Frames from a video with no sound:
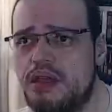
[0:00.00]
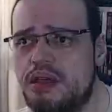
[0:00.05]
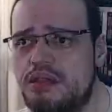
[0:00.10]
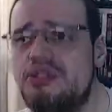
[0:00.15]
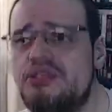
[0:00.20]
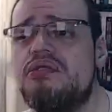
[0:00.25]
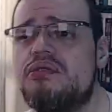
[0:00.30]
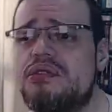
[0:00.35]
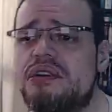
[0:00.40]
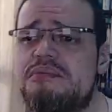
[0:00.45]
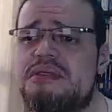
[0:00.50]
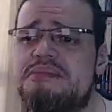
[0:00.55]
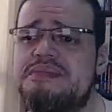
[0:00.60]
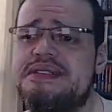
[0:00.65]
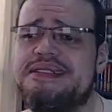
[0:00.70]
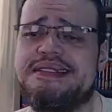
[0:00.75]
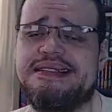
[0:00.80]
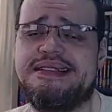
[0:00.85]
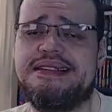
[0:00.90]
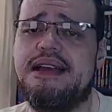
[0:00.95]
do you remember
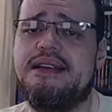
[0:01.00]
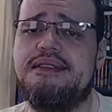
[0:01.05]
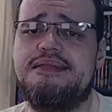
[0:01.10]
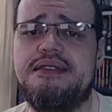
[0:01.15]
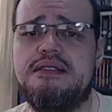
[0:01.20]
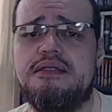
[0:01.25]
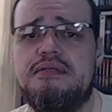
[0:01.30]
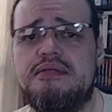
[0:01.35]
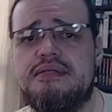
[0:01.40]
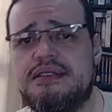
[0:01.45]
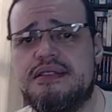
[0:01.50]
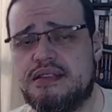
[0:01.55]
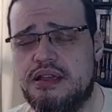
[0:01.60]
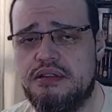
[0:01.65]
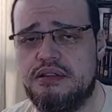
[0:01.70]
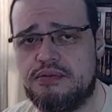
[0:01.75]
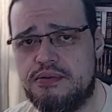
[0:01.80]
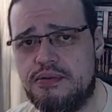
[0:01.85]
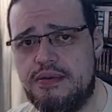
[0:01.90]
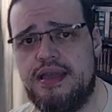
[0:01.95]
this article that I
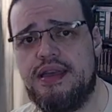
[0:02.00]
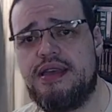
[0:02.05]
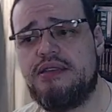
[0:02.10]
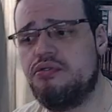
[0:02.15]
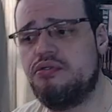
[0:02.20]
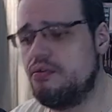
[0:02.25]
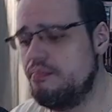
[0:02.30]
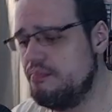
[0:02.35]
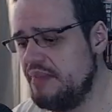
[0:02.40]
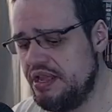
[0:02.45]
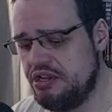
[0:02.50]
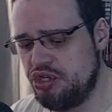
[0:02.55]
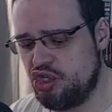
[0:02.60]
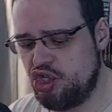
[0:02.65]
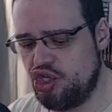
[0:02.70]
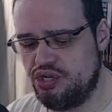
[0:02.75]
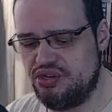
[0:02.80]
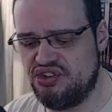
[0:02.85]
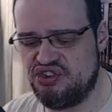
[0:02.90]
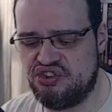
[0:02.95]
read or
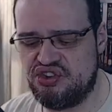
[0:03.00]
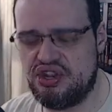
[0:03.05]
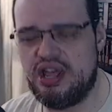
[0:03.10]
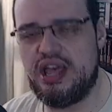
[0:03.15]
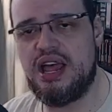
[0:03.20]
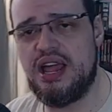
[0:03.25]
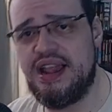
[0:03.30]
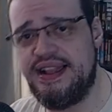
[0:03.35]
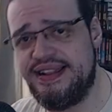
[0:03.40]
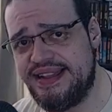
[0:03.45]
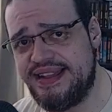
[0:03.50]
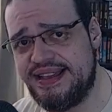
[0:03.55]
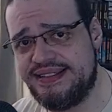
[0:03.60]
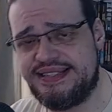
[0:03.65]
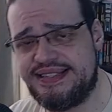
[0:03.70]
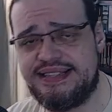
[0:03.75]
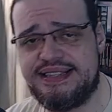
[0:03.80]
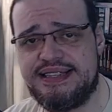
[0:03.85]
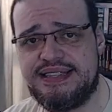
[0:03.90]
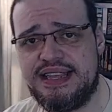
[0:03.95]
mentioned uh,
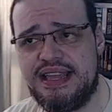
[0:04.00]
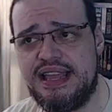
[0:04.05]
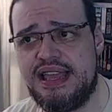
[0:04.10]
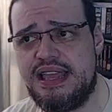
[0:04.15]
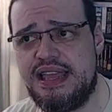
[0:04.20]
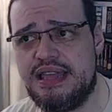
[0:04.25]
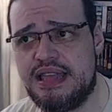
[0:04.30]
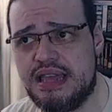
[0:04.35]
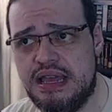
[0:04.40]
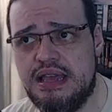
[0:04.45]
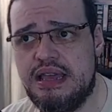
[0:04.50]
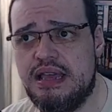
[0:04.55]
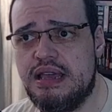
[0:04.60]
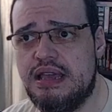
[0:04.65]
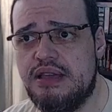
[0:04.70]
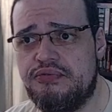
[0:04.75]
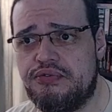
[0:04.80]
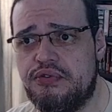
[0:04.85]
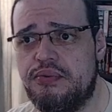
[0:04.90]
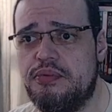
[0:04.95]
yesterday?
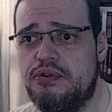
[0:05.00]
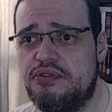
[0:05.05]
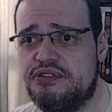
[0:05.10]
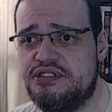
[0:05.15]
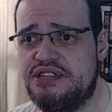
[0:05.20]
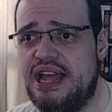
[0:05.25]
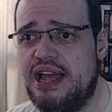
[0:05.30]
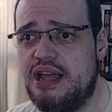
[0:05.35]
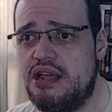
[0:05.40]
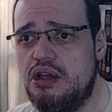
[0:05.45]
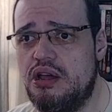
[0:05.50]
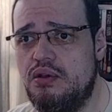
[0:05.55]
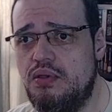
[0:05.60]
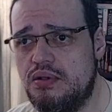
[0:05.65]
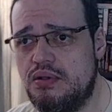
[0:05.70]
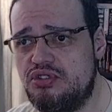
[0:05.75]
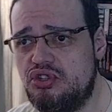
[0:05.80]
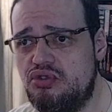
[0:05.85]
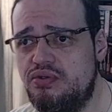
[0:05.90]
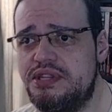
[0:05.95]
From
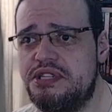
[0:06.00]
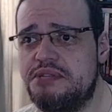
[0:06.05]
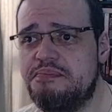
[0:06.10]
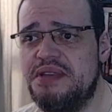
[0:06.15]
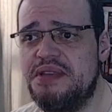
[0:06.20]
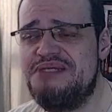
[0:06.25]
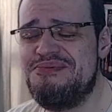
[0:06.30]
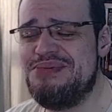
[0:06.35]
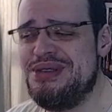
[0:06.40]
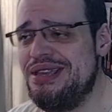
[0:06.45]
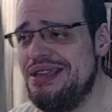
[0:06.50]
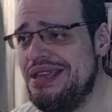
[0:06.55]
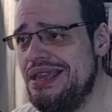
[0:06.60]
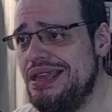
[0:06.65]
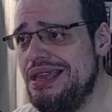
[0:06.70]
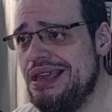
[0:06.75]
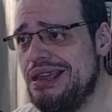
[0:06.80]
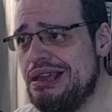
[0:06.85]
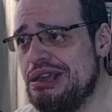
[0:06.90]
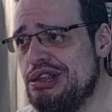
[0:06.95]
Kotaku, Sweet Baby
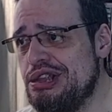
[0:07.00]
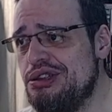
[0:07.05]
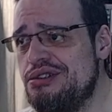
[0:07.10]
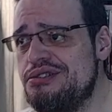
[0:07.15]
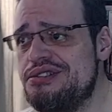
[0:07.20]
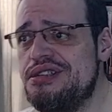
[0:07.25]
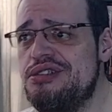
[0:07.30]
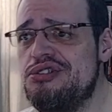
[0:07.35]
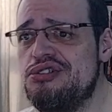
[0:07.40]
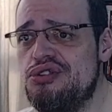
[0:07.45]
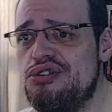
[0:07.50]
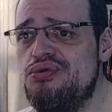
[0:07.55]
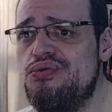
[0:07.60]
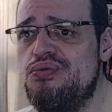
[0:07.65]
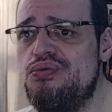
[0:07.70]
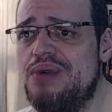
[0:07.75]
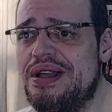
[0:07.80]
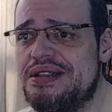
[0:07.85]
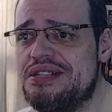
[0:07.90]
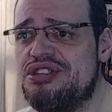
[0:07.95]
Incorporated doesn't do
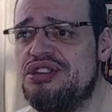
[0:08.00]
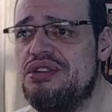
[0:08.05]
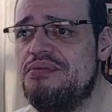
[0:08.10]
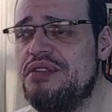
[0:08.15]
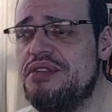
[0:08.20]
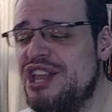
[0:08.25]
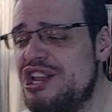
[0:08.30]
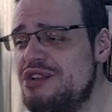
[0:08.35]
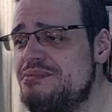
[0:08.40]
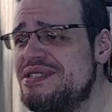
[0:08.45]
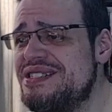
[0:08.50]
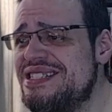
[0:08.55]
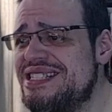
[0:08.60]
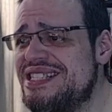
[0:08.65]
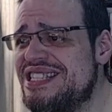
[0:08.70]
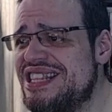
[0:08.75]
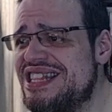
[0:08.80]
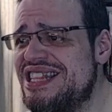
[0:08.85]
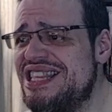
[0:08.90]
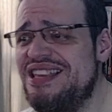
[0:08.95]
what some
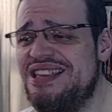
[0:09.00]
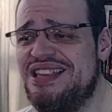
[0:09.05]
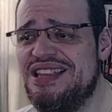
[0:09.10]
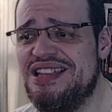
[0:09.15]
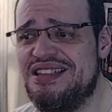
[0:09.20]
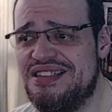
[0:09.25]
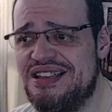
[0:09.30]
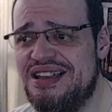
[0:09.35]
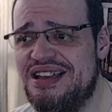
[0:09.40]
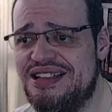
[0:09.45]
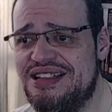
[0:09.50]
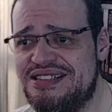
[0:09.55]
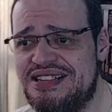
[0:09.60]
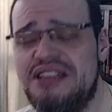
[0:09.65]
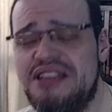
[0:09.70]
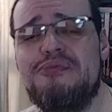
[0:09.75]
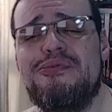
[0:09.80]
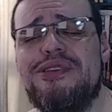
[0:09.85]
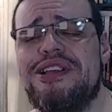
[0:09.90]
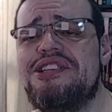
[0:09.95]
gamers think it does,
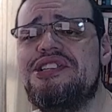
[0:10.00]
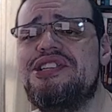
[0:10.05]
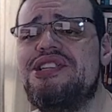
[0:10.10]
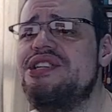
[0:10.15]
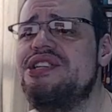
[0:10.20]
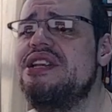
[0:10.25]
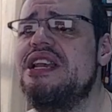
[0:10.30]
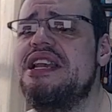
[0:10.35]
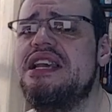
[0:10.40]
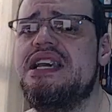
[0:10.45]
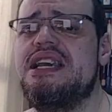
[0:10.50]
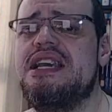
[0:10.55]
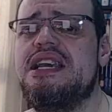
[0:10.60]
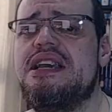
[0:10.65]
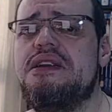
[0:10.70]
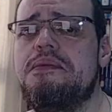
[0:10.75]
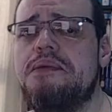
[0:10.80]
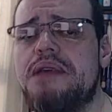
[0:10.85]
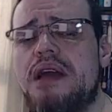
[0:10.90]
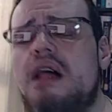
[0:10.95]
in which
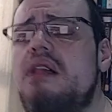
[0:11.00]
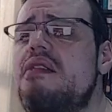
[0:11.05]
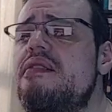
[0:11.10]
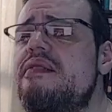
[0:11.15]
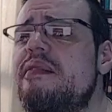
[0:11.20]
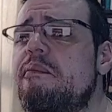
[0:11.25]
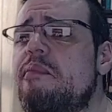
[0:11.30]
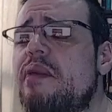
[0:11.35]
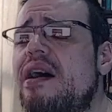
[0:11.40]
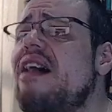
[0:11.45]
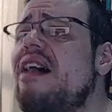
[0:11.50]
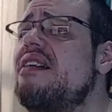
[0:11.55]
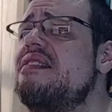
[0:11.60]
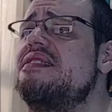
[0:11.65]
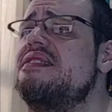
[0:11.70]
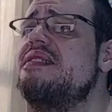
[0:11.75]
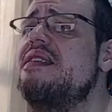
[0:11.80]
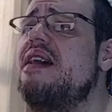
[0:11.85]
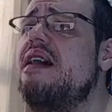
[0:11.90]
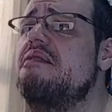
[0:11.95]
we all
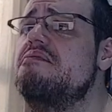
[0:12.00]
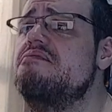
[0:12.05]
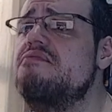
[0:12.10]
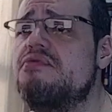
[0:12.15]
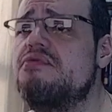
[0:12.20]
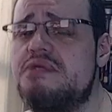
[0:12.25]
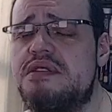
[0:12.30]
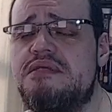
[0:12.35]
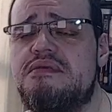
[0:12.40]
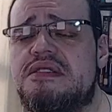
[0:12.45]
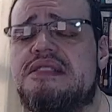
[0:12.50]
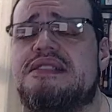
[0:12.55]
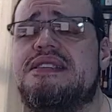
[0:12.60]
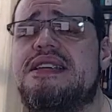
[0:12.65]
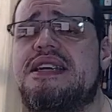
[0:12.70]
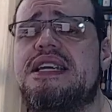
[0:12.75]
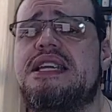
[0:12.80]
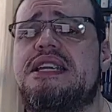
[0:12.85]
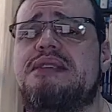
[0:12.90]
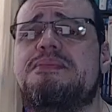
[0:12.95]
debunked in real
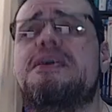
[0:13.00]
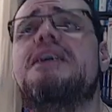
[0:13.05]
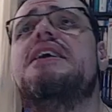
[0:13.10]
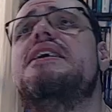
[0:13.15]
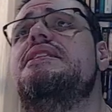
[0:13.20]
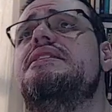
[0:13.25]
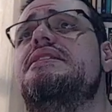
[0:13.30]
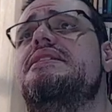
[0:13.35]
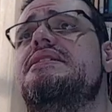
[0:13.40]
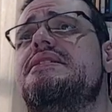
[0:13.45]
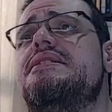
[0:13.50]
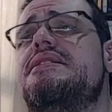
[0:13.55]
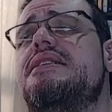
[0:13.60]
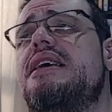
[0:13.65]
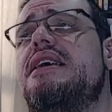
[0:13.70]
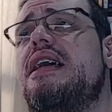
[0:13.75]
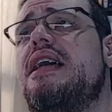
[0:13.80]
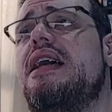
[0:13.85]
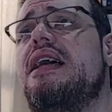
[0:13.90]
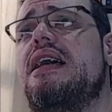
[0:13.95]
time, and
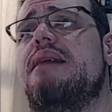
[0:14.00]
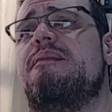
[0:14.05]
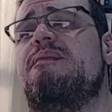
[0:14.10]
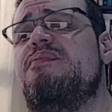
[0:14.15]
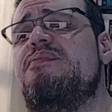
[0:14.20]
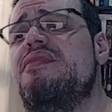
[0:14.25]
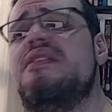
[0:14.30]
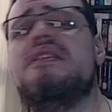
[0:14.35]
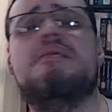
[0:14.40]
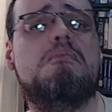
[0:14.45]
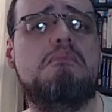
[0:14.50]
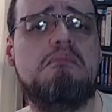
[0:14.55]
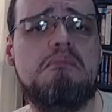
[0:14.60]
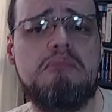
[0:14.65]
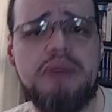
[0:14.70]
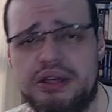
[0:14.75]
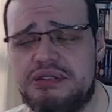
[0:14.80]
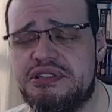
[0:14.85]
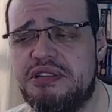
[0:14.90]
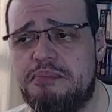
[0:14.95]
uh,
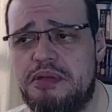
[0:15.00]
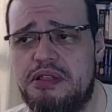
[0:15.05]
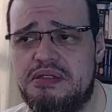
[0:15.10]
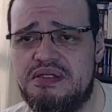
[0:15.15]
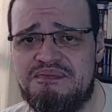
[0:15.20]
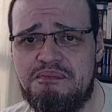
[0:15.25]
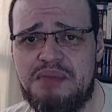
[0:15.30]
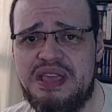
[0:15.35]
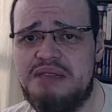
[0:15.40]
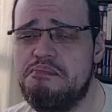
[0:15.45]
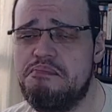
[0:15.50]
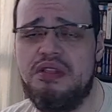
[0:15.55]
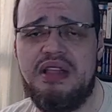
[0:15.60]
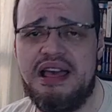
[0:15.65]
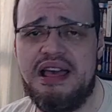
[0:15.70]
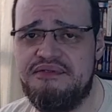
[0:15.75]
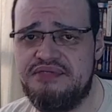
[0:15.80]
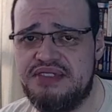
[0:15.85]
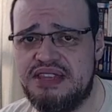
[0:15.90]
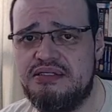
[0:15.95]
multiple people
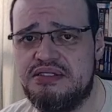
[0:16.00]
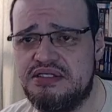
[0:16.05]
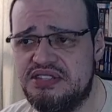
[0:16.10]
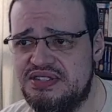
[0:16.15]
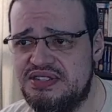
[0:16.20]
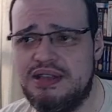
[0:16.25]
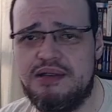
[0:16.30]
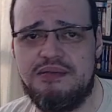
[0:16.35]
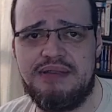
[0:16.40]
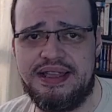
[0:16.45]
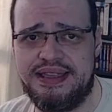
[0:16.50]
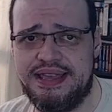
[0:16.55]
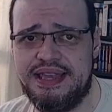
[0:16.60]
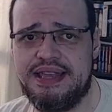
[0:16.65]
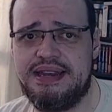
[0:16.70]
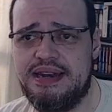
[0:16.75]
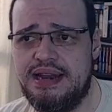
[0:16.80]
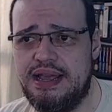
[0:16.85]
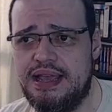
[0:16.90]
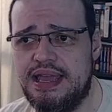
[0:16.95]
have done so
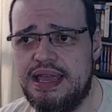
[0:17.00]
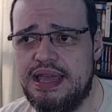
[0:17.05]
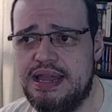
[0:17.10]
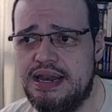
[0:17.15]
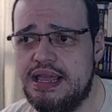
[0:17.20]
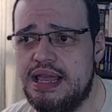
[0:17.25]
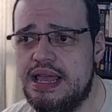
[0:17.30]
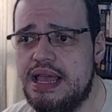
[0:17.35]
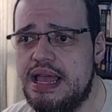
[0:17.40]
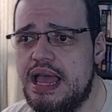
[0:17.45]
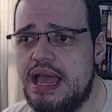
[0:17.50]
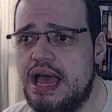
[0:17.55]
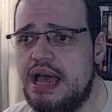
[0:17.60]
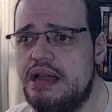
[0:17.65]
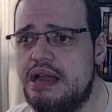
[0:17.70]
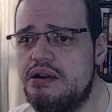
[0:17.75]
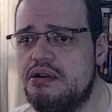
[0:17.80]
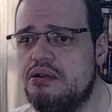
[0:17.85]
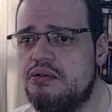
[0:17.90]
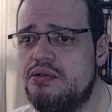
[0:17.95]
again and again,
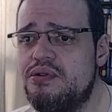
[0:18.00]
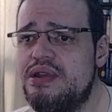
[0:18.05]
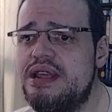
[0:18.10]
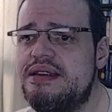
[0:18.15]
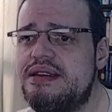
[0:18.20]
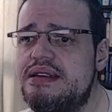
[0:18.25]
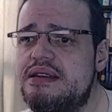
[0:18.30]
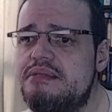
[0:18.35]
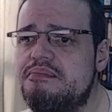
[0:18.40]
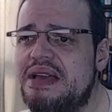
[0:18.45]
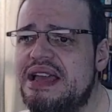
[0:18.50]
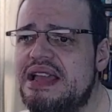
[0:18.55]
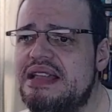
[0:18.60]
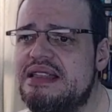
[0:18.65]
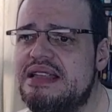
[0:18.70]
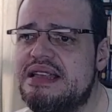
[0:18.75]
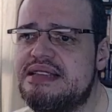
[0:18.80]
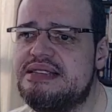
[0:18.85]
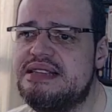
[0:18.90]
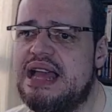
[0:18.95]
and written by
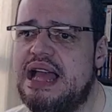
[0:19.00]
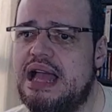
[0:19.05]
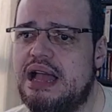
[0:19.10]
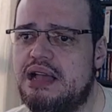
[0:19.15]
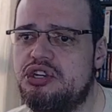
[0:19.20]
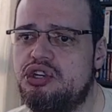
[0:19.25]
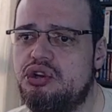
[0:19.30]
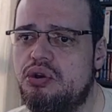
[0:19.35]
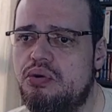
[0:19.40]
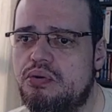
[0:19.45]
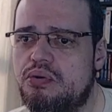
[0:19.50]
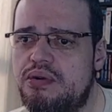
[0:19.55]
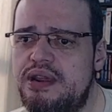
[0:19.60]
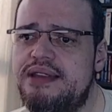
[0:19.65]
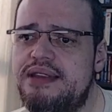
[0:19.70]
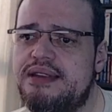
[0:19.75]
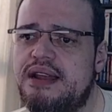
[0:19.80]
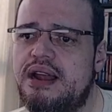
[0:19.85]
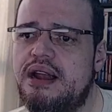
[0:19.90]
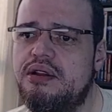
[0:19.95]
this actual
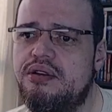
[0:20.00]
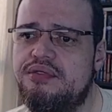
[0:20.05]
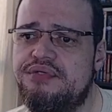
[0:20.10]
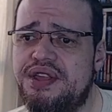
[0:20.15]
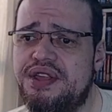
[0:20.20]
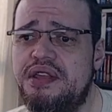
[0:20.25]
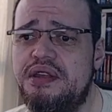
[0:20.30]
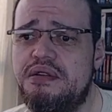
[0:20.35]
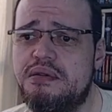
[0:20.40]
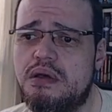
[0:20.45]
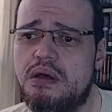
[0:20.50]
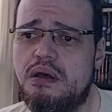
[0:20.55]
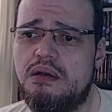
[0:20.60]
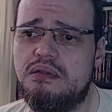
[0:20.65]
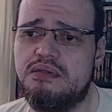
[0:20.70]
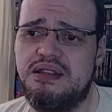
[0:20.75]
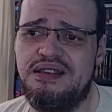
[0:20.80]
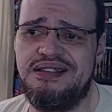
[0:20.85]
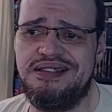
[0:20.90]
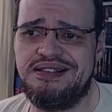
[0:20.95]
retard over here
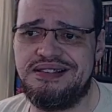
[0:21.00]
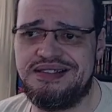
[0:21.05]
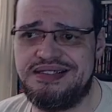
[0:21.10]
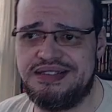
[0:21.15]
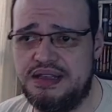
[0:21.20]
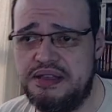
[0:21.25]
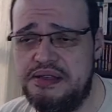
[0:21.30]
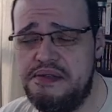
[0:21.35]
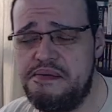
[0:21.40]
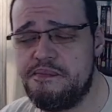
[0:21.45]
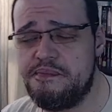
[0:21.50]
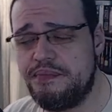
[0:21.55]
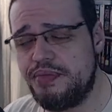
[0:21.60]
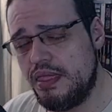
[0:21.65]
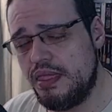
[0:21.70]
called Alyssa.